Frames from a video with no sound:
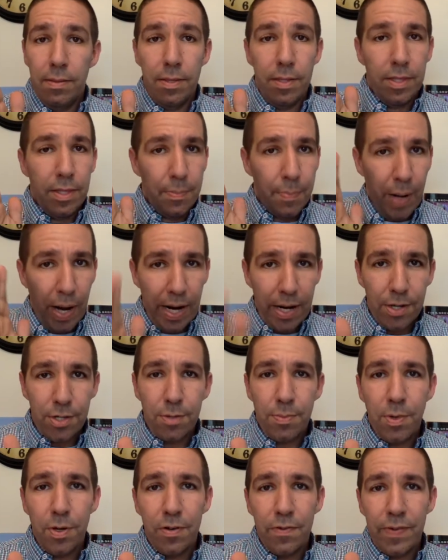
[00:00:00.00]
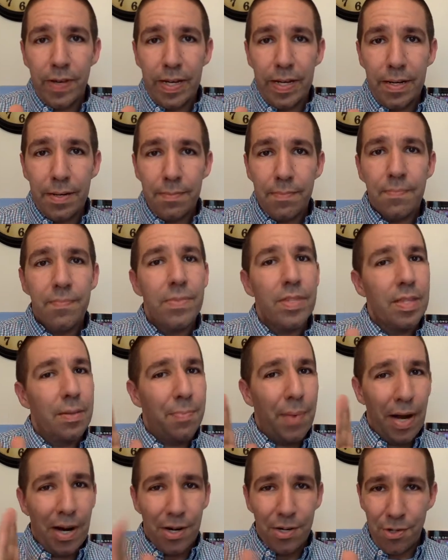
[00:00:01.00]
The buyers are motivated. The
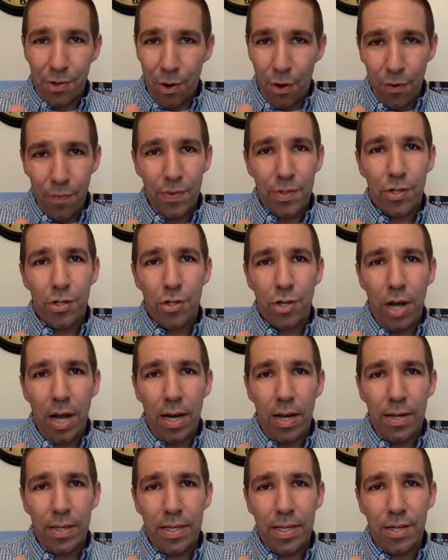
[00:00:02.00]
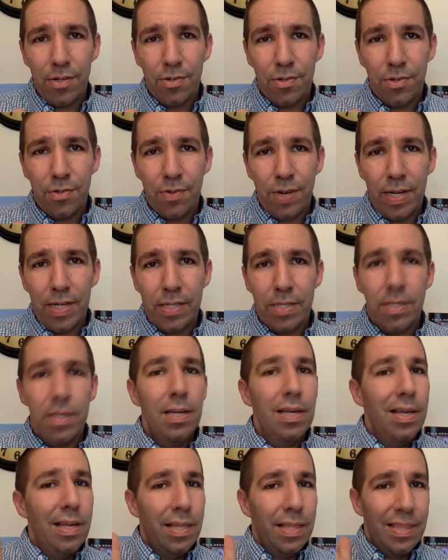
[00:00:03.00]
buyers are over the shock of the interest rates.
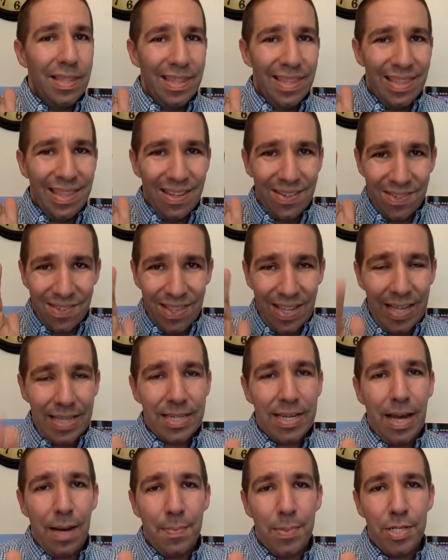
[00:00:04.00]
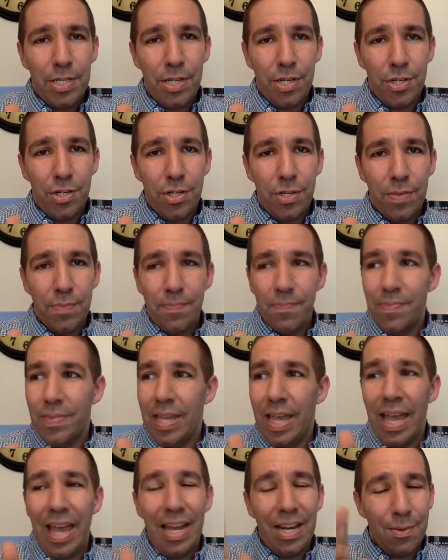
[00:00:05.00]
There's less competition
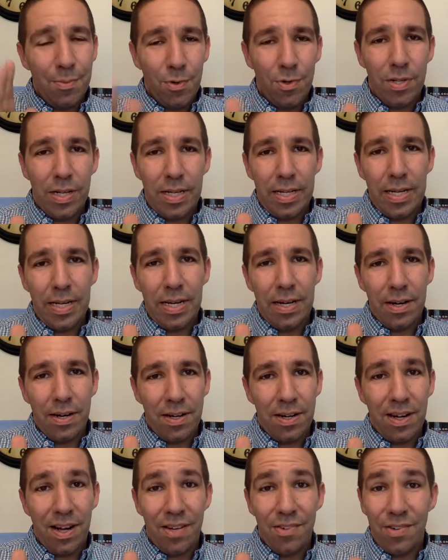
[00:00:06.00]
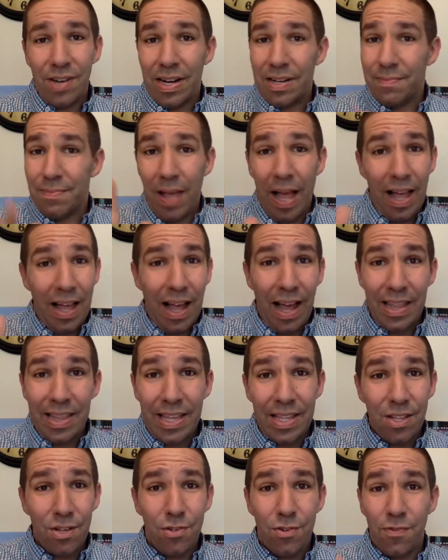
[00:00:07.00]
and you're more likely to get under contract. I
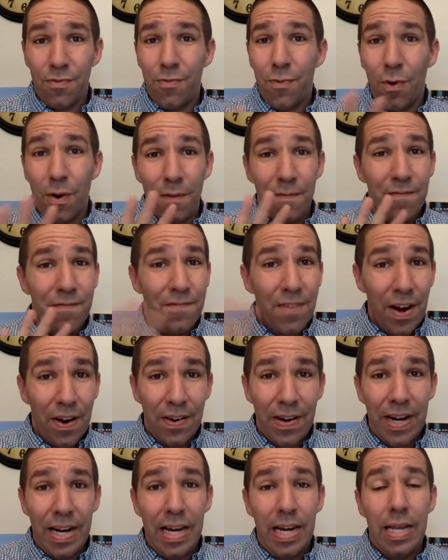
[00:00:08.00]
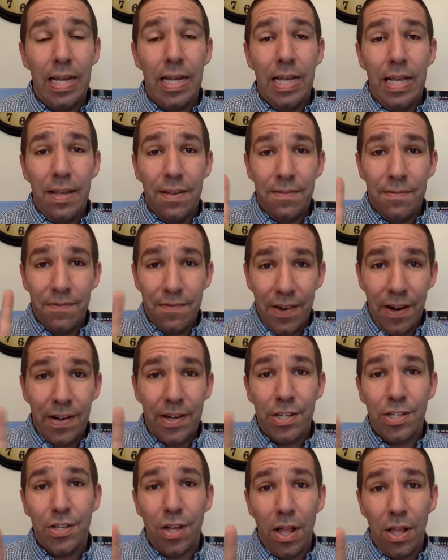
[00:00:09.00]
think those are four very, very
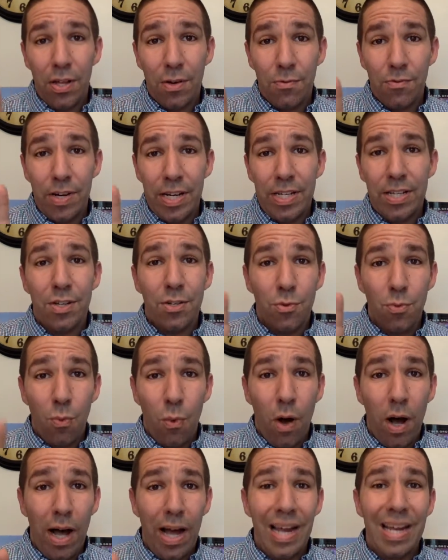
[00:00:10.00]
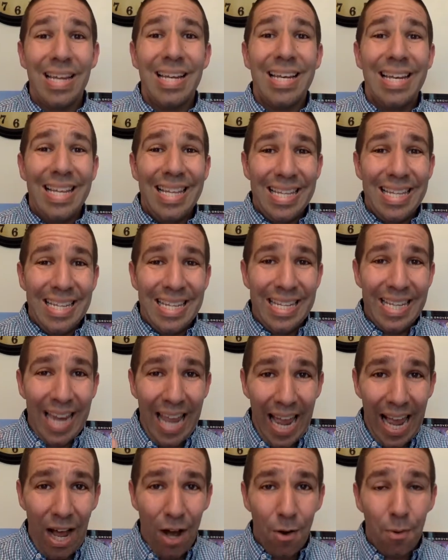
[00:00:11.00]
solid reasons why
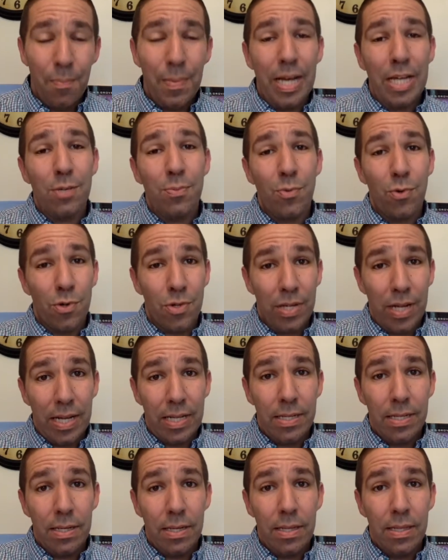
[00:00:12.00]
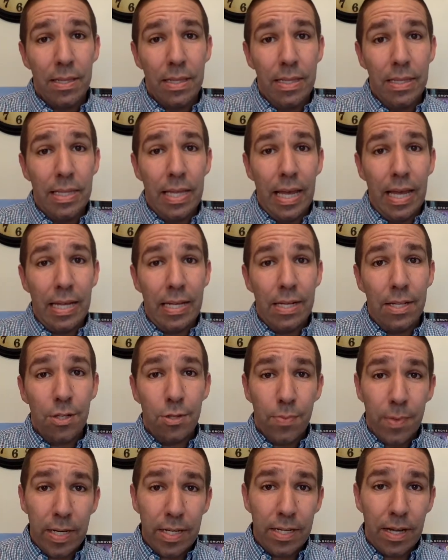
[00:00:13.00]
now makes more sense than in the
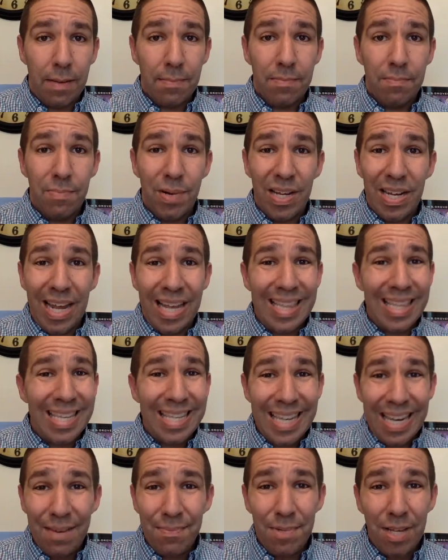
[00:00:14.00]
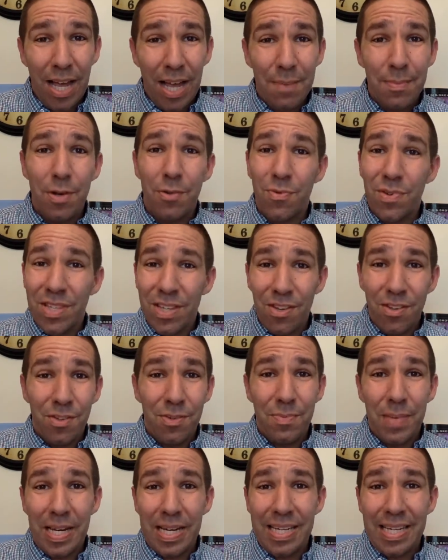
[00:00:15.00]
springtime. But at the same time, it really only
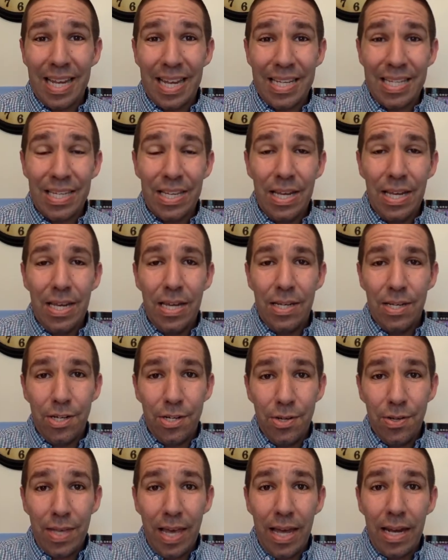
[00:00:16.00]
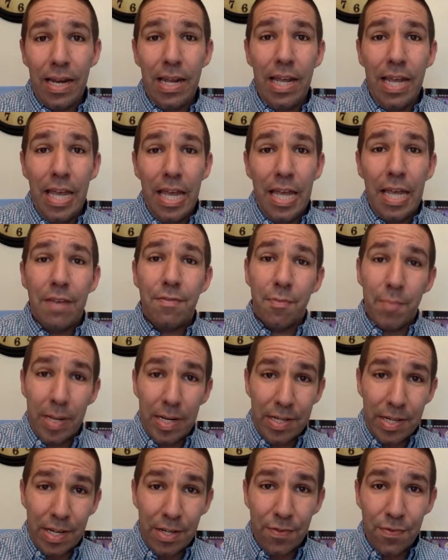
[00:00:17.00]
makes sense to do that if it
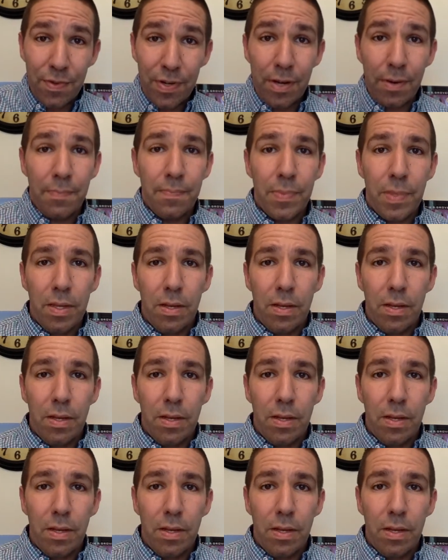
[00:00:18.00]
makes sense for you.